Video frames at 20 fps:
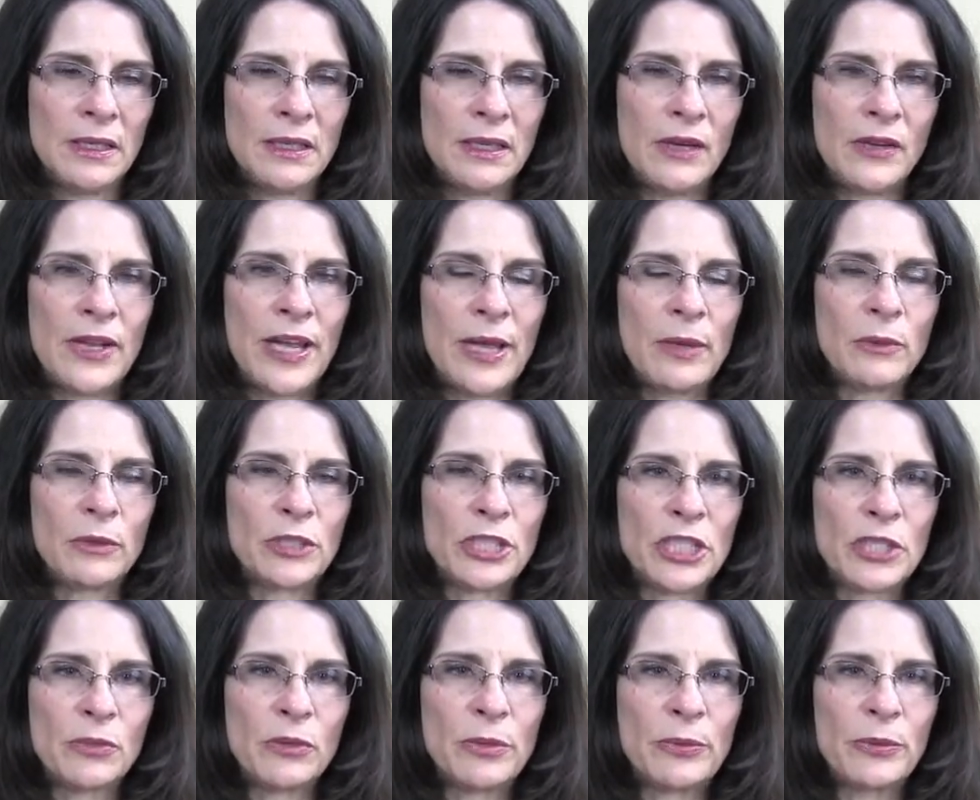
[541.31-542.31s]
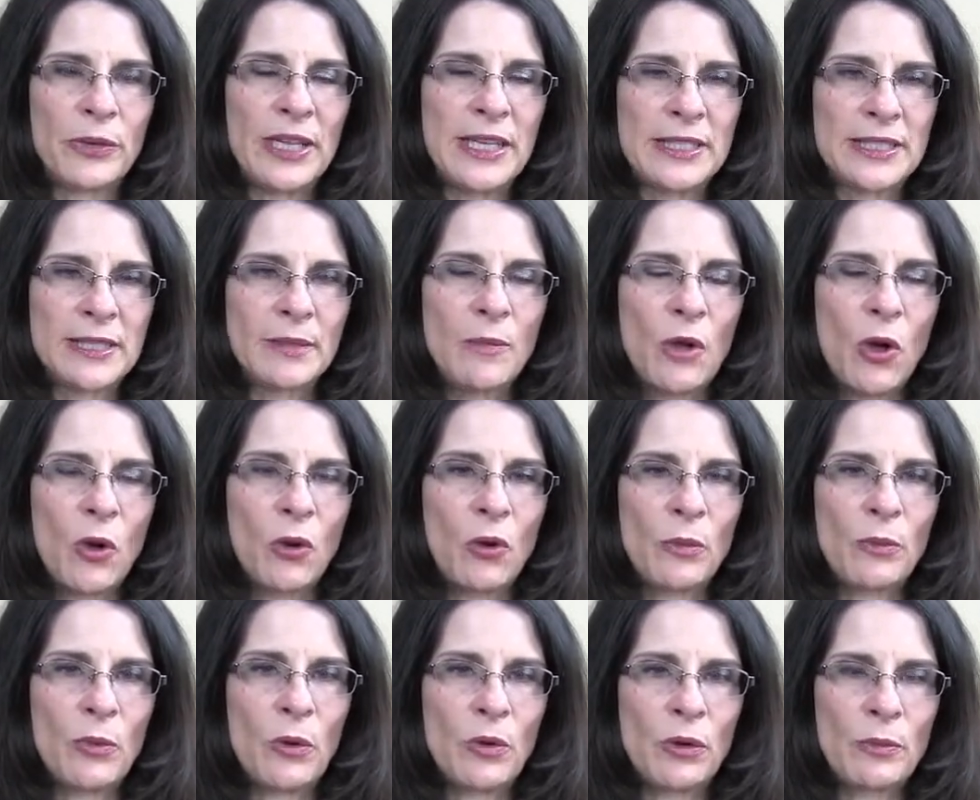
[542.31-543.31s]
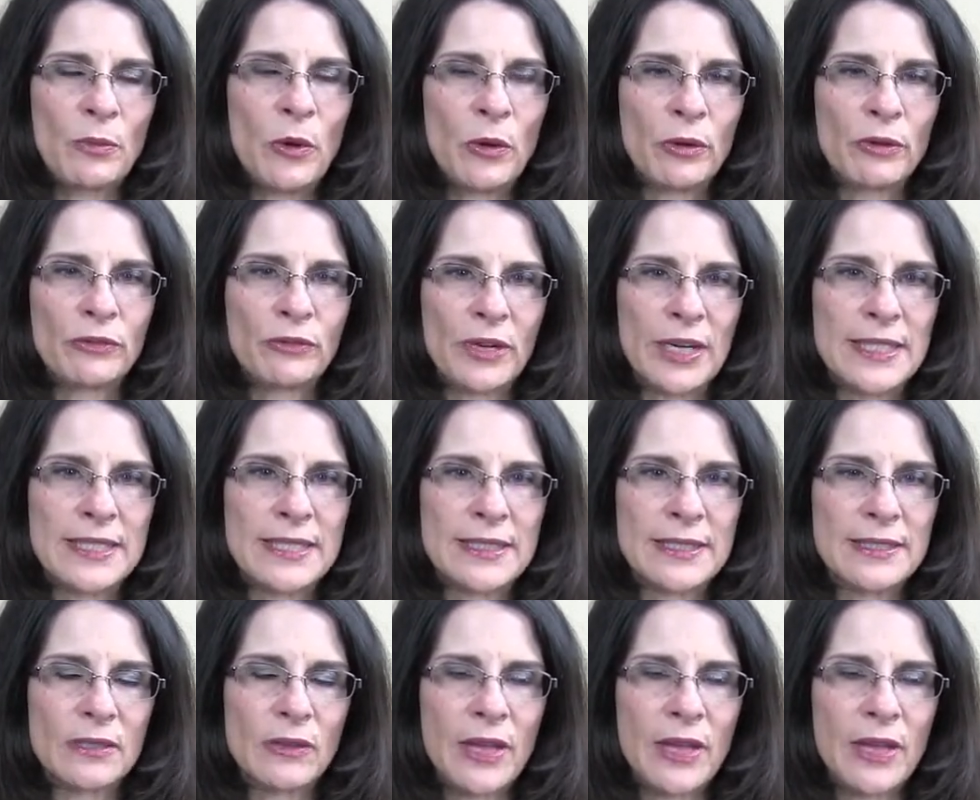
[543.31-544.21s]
Okay, we'll just repeat some Ho'oponopono phrases,